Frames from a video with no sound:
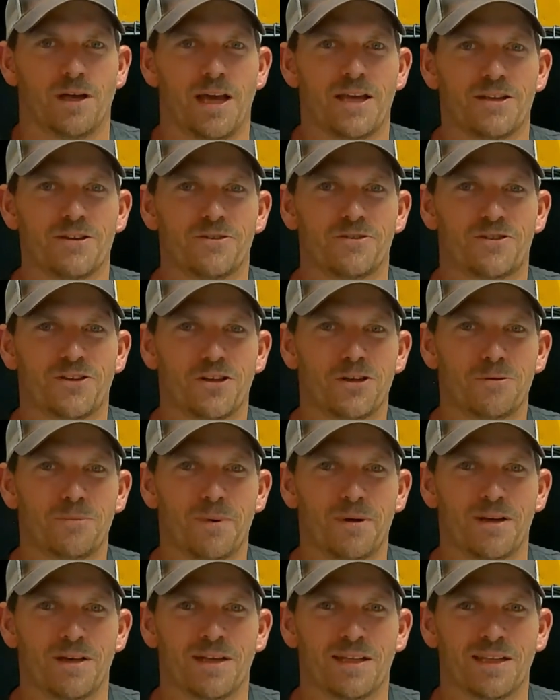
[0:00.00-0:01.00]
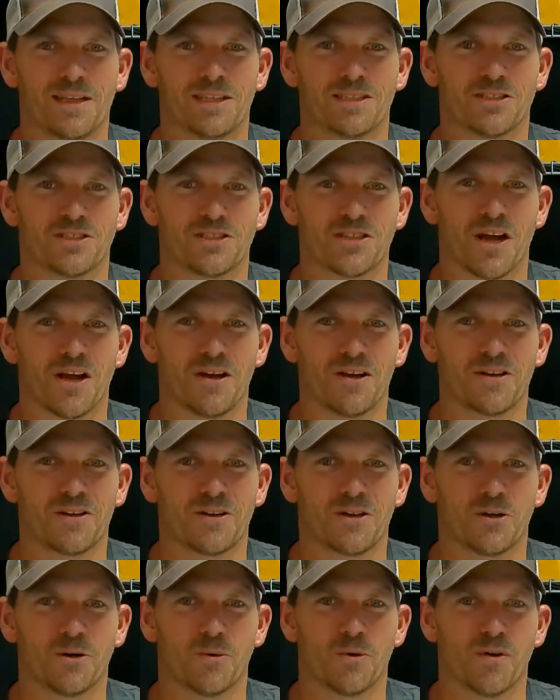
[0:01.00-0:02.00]
Hey YouTube, it's Sean
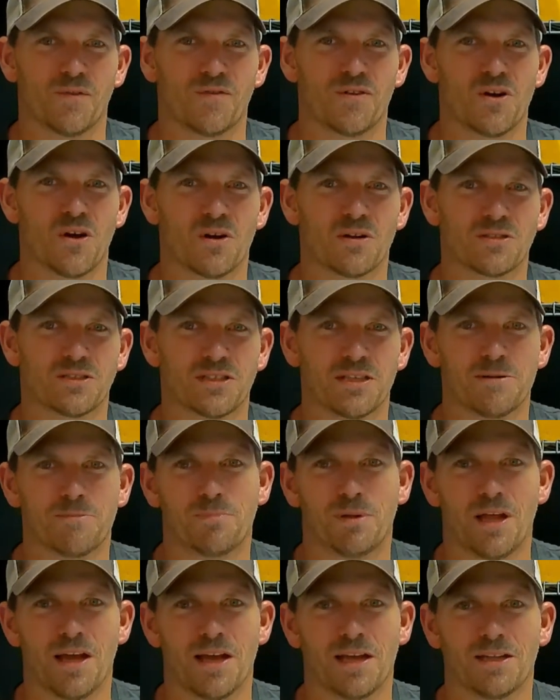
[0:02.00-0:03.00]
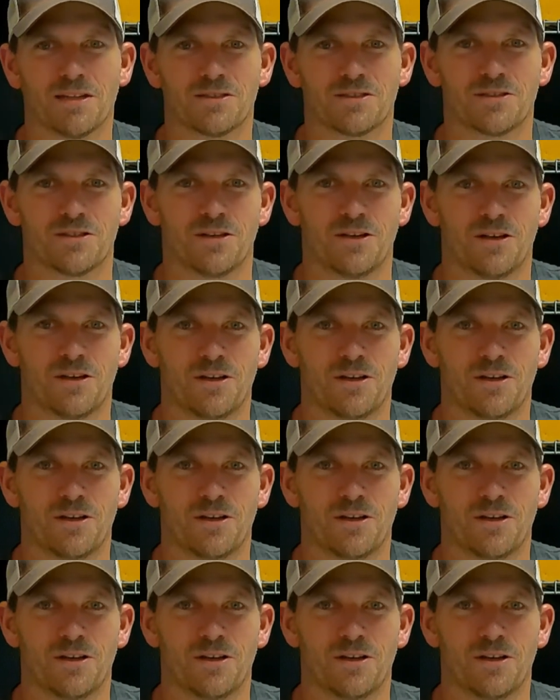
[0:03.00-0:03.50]
Griffin RC Planes.